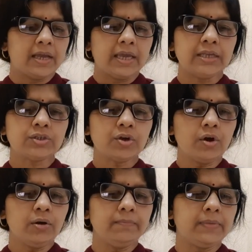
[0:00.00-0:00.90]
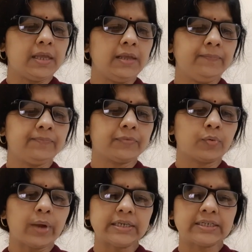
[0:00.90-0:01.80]
He saw me
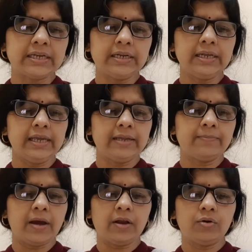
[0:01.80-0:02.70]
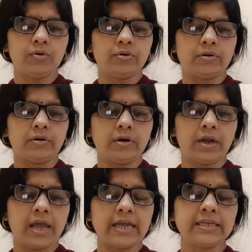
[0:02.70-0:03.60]
quite clearly in my corner,
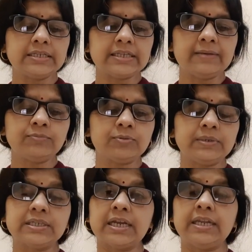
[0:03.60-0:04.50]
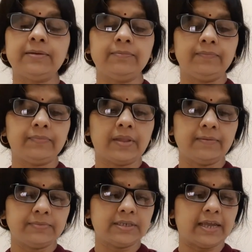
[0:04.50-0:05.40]
and he seemed to be telling
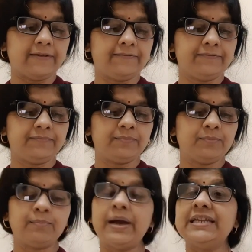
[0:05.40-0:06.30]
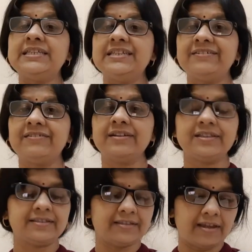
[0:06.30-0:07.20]
himself, my dinner
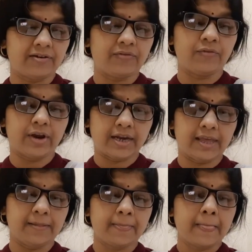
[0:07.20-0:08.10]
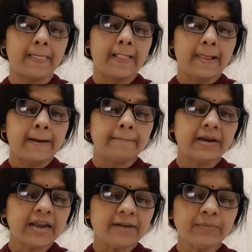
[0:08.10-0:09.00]
is there ready,
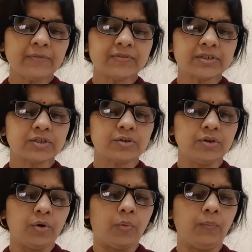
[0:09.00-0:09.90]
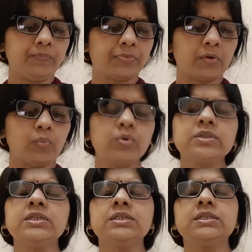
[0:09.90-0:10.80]
but let me first know
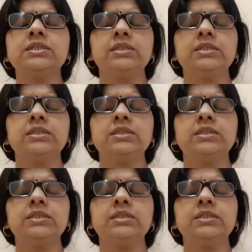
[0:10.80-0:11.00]
what is